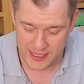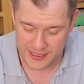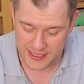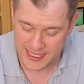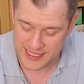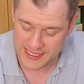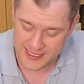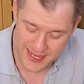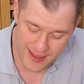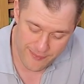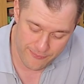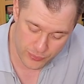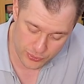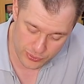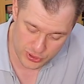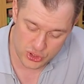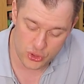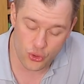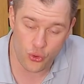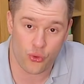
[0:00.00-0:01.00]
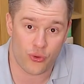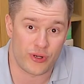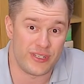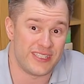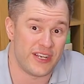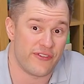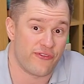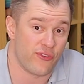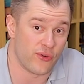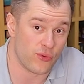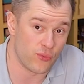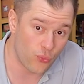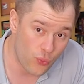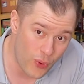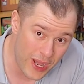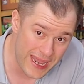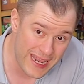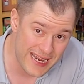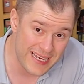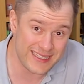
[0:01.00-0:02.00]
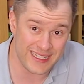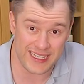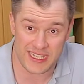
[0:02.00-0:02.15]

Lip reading: These temples score in different ways